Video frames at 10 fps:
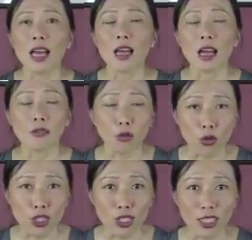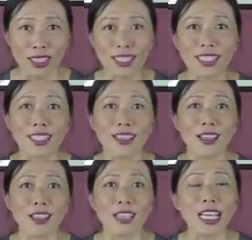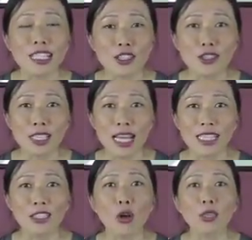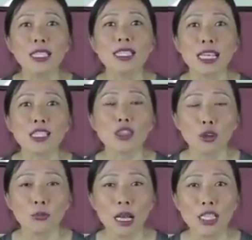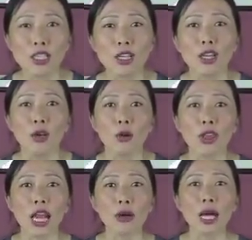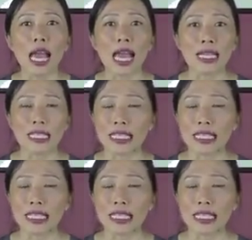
unfortunately, the internet can only say so much without adding